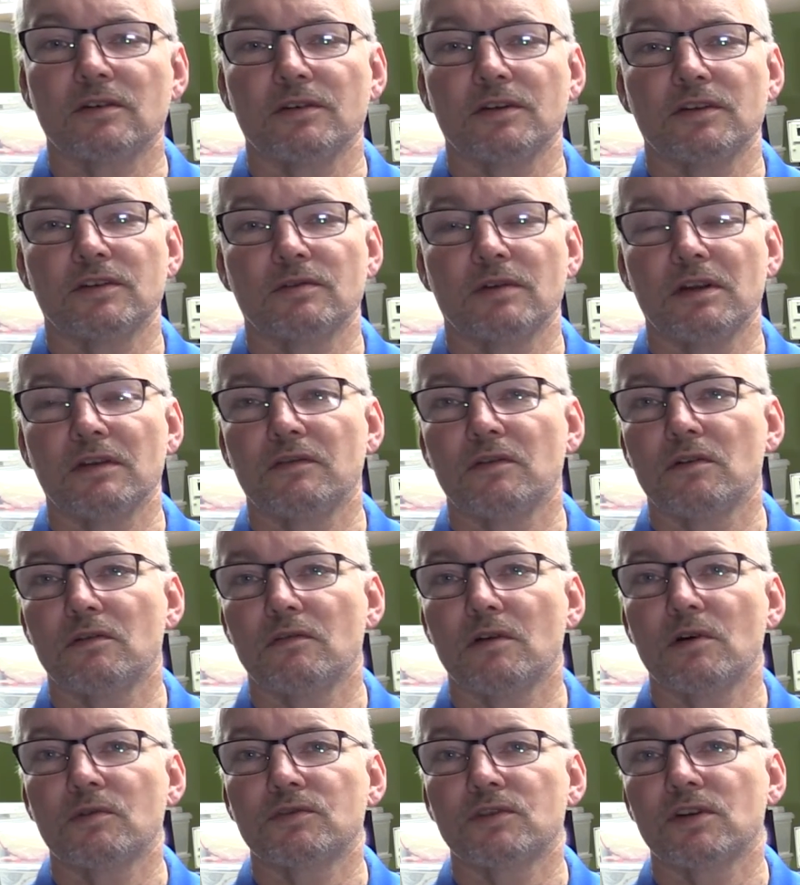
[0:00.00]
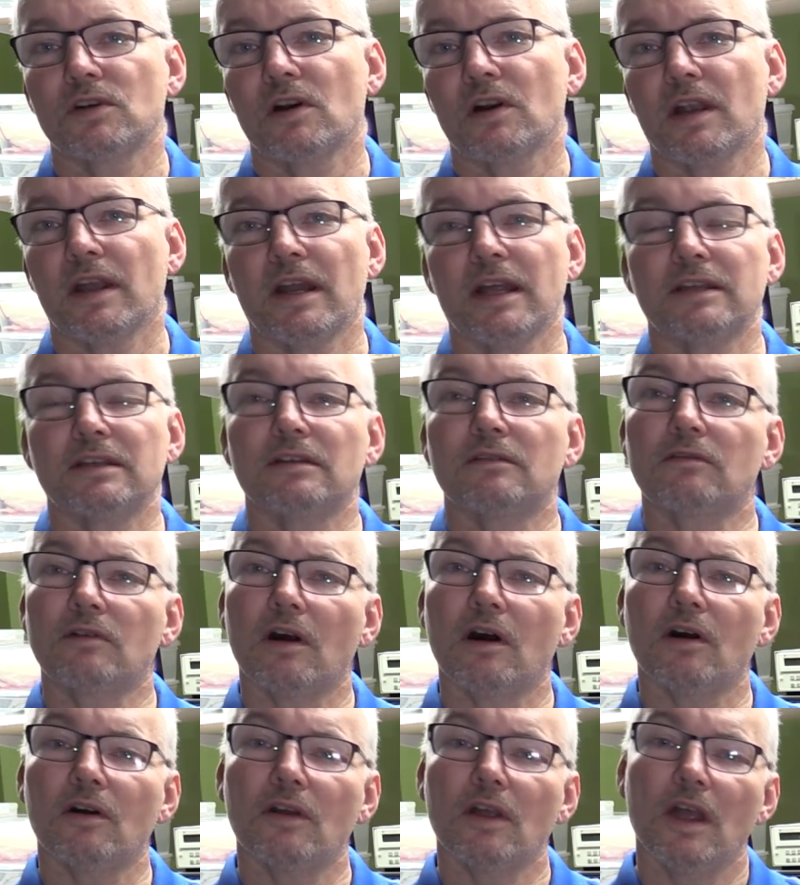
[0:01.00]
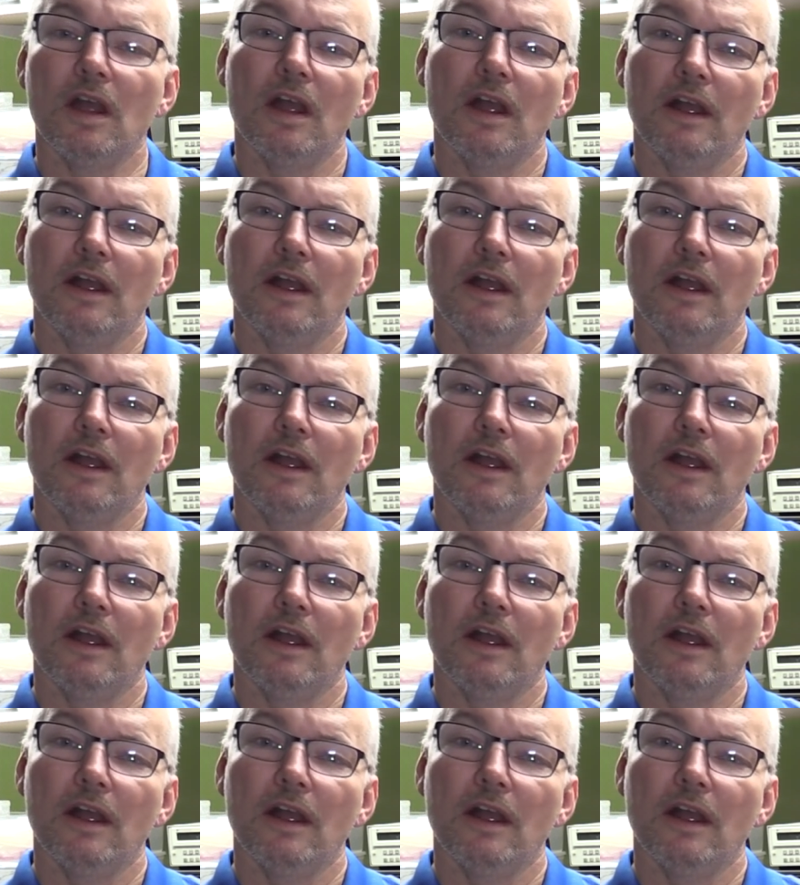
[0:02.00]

or your 24 volts you got connected wrong.